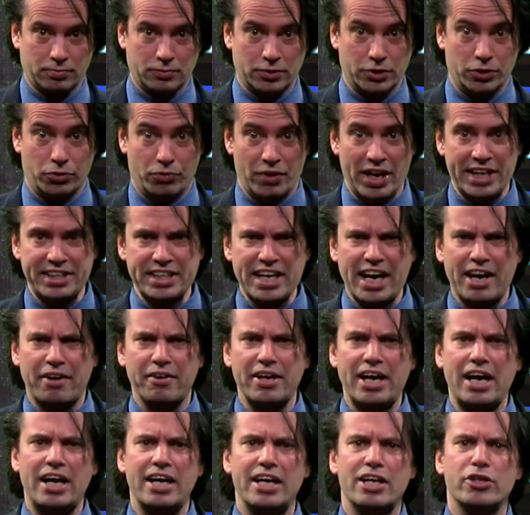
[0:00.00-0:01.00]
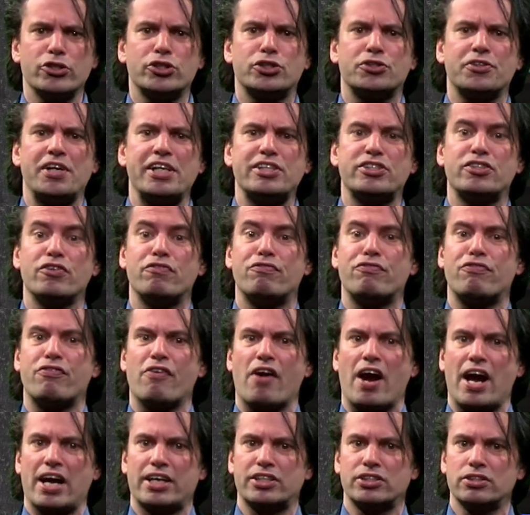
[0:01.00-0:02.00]
The red area illustrates the
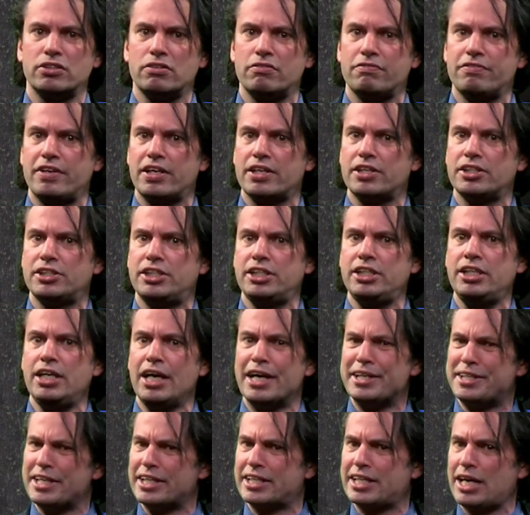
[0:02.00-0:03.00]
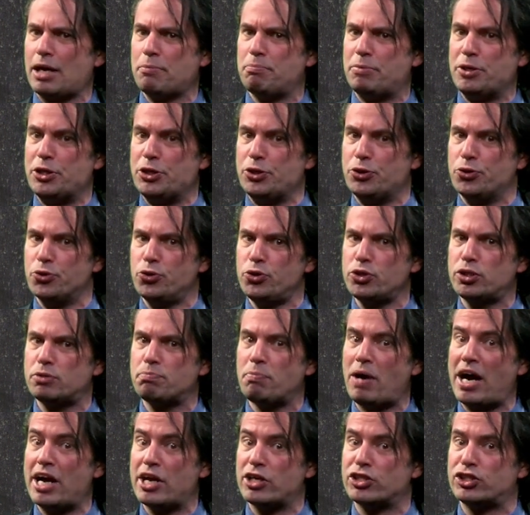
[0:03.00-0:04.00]
fraction of energy that can be used
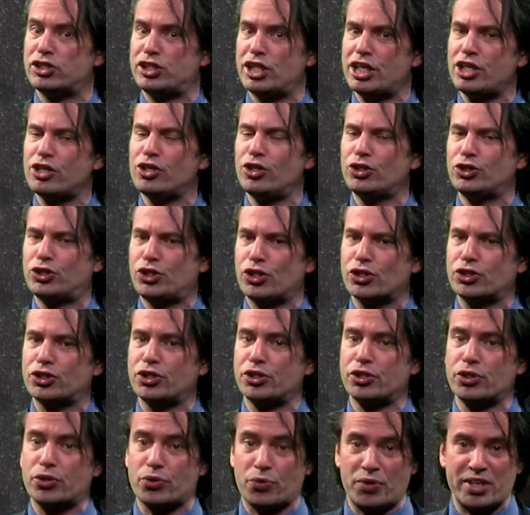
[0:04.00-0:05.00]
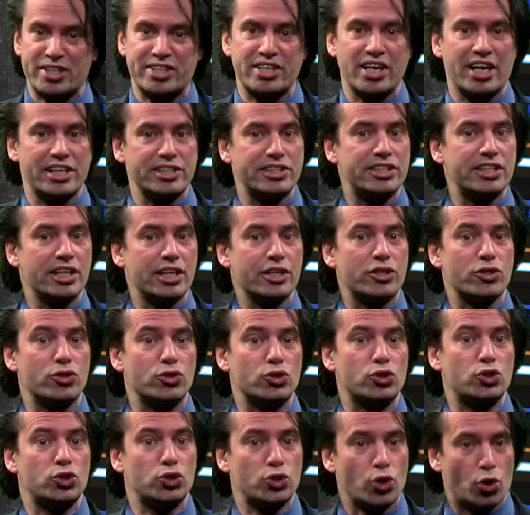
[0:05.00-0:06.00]
by a single junction crystalline silicon
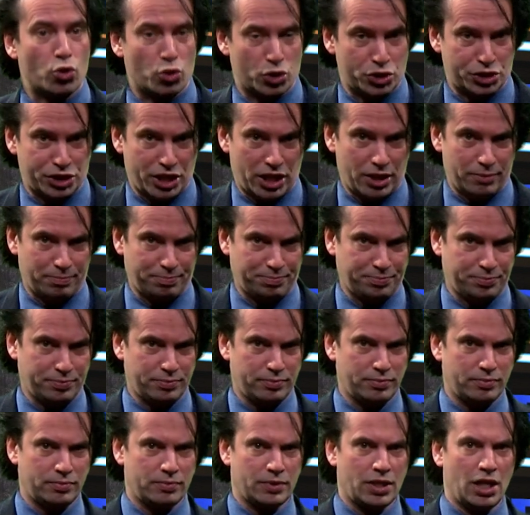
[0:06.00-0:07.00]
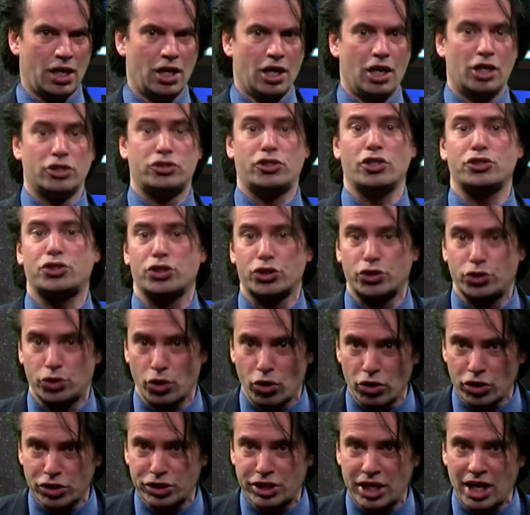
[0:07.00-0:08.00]
solar cell. Such a
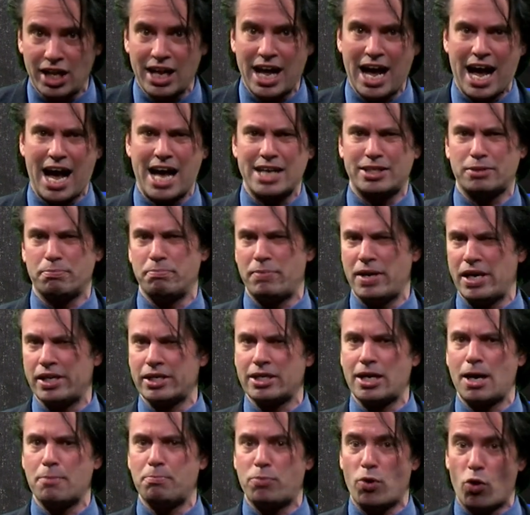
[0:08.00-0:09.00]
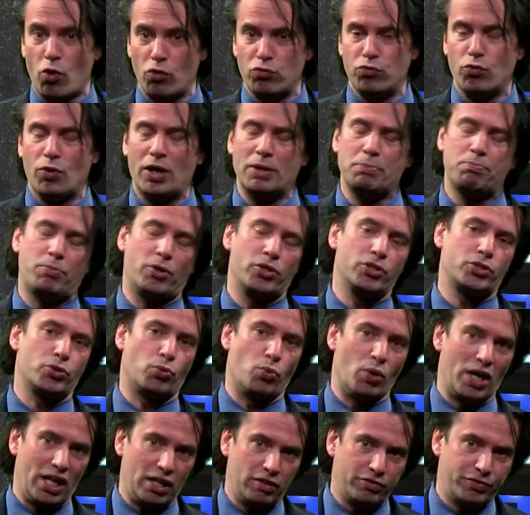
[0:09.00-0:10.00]
solar cell has a band gap of
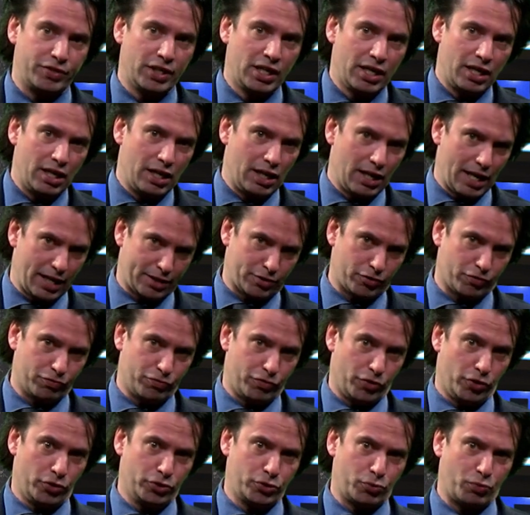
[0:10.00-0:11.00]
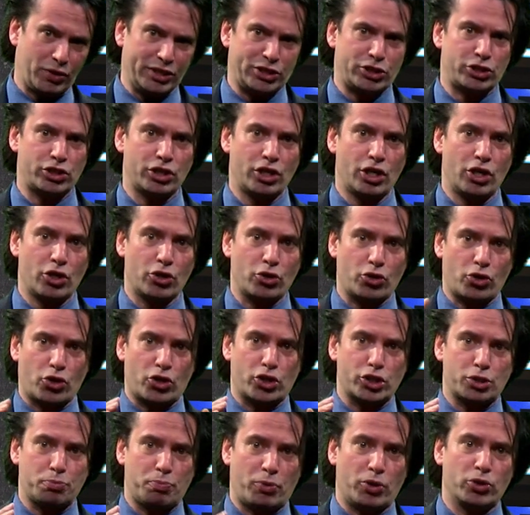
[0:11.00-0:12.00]
1.12 electron volts, which
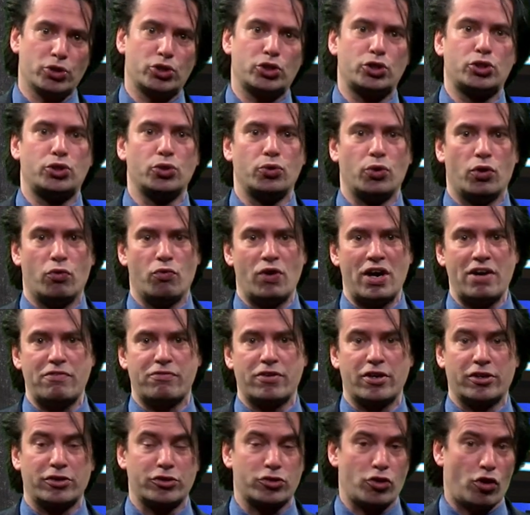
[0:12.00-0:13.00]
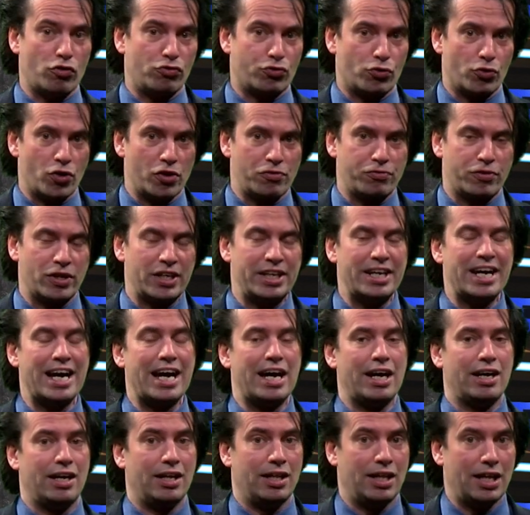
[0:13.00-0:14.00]
corresponds to a wavelength of roughly
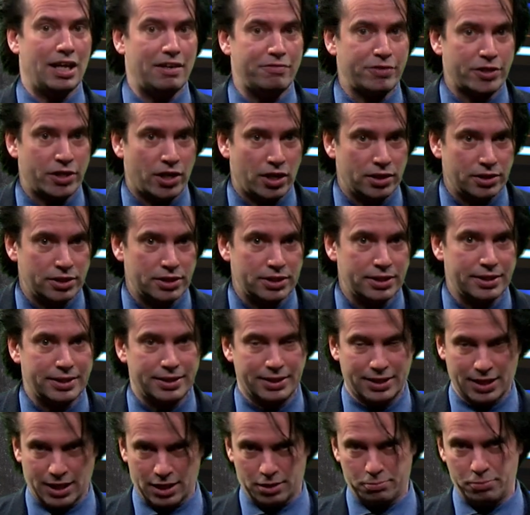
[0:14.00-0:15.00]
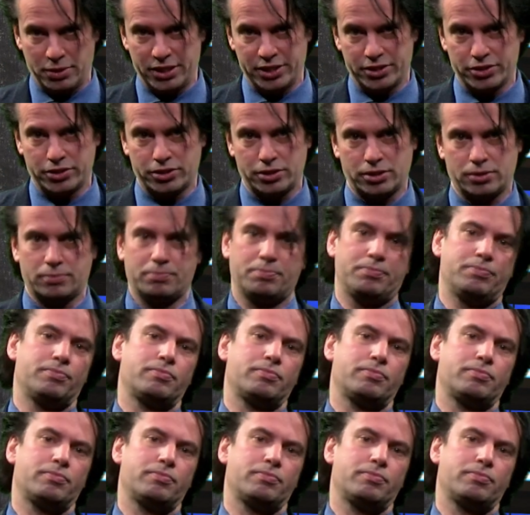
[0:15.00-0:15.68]
1100 nanometers.